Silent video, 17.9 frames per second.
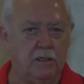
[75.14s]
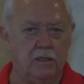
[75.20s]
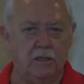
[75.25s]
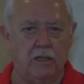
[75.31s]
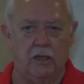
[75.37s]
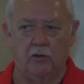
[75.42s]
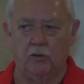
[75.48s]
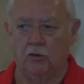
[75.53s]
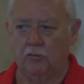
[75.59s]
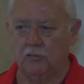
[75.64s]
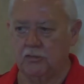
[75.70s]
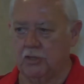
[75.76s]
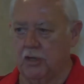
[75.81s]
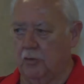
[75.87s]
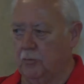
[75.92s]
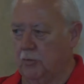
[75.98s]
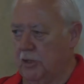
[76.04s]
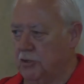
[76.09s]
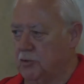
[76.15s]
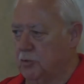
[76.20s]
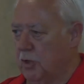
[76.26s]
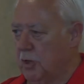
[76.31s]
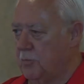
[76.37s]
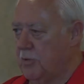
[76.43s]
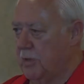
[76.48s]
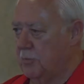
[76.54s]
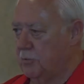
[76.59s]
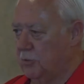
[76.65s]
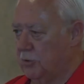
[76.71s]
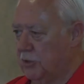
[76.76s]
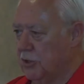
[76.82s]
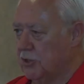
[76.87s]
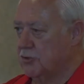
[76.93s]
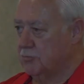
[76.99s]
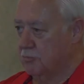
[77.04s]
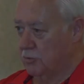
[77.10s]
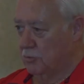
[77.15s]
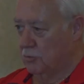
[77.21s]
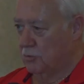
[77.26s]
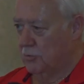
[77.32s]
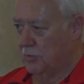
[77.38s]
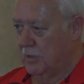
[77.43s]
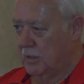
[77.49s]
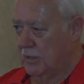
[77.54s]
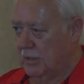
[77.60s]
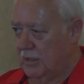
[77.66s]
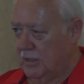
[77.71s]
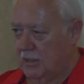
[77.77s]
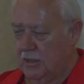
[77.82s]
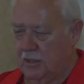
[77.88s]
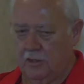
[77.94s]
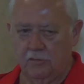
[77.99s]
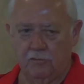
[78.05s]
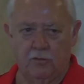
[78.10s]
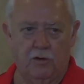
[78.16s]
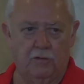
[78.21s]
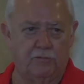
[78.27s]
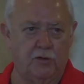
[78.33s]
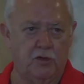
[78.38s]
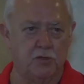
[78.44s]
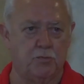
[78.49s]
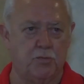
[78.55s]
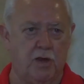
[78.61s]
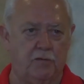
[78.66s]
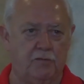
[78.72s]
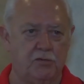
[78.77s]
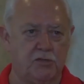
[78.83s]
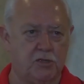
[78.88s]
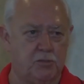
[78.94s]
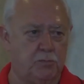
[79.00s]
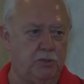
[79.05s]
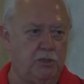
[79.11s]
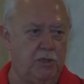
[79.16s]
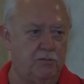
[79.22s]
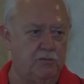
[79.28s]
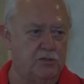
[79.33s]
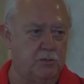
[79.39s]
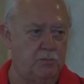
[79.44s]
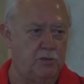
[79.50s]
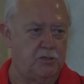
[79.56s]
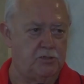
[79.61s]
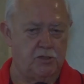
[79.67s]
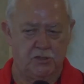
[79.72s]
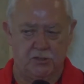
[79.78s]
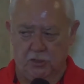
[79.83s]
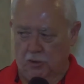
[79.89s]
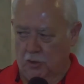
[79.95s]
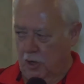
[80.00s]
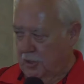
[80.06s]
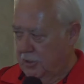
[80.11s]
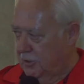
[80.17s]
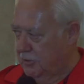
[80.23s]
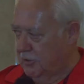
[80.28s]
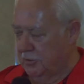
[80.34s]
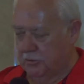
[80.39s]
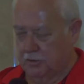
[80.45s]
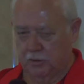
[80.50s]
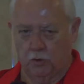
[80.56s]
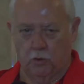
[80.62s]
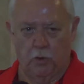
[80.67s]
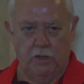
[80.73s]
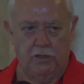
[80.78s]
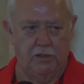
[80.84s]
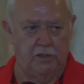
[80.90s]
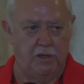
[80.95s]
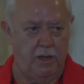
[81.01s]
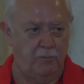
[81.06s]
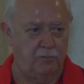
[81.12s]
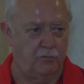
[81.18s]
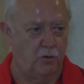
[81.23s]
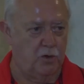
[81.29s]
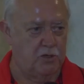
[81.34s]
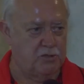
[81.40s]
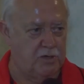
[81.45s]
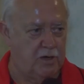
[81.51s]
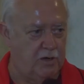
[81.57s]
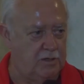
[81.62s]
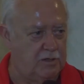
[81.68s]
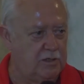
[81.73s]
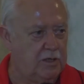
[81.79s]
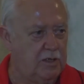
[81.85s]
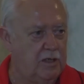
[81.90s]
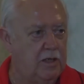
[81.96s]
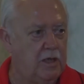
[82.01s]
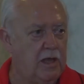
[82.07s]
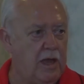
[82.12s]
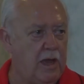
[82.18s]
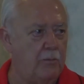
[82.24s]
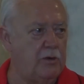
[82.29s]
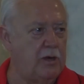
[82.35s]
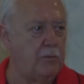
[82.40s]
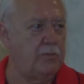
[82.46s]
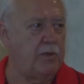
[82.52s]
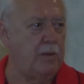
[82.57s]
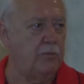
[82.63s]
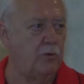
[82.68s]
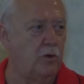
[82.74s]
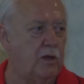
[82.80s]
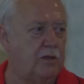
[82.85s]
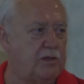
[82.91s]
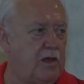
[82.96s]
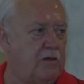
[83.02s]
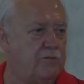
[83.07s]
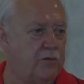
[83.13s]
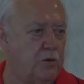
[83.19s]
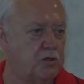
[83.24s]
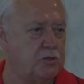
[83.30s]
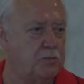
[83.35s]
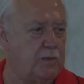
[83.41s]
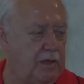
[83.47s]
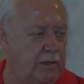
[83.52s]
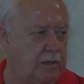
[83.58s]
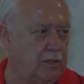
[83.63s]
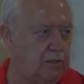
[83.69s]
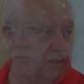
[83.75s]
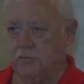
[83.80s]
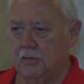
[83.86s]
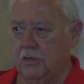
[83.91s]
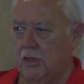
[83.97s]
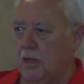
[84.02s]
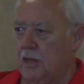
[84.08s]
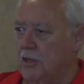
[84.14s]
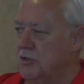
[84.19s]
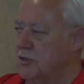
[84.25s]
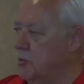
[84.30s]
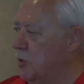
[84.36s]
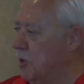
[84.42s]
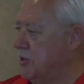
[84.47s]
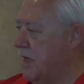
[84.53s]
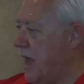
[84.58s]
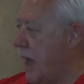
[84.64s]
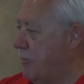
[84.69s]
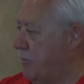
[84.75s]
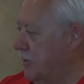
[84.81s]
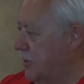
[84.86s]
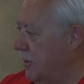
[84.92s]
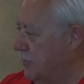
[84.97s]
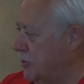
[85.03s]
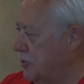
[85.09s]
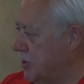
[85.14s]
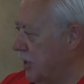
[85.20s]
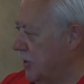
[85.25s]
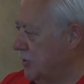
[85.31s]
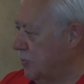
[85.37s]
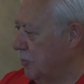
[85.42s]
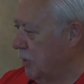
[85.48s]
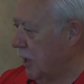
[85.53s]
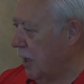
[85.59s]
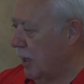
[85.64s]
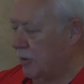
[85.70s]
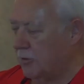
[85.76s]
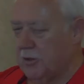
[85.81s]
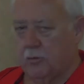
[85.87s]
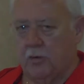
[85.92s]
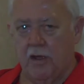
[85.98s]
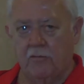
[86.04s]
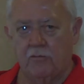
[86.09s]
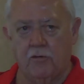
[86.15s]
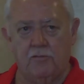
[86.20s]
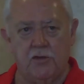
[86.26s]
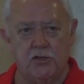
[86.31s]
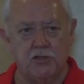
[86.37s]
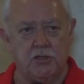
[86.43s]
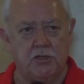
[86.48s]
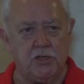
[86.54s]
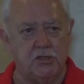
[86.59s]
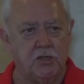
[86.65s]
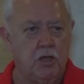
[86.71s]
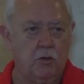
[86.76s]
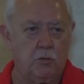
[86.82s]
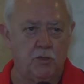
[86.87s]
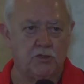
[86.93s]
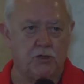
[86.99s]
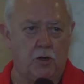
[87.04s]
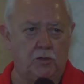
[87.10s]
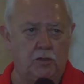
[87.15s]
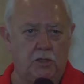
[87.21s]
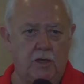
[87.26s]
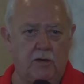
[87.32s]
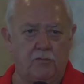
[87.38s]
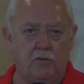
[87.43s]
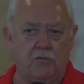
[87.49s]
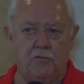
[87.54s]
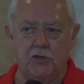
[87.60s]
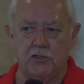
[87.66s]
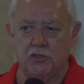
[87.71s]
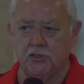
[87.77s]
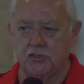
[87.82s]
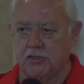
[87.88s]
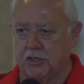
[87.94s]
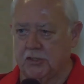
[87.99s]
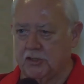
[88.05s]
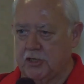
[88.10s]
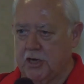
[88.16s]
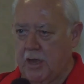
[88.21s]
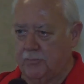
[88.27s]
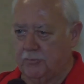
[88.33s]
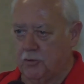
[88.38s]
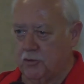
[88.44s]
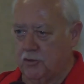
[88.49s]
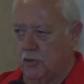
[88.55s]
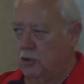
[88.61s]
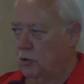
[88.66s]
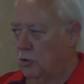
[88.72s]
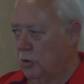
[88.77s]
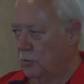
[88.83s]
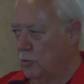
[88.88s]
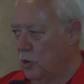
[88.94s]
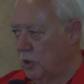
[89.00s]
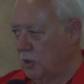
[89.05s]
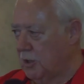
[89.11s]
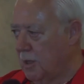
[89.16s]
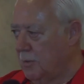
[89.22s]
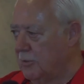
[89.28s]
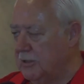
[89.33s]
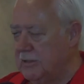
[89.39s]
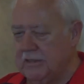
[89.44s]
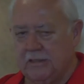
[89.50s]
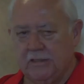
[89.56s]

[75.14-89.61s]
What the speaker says: And all of a sudden we had 20 people in this room for our first breakfast as believers in business that Art had coined the name for us there. How many people were at that first meeting? This is what's happened ever since. I don't think we ever envisioned this. We certainly never envisioned 6 chapters or more coming.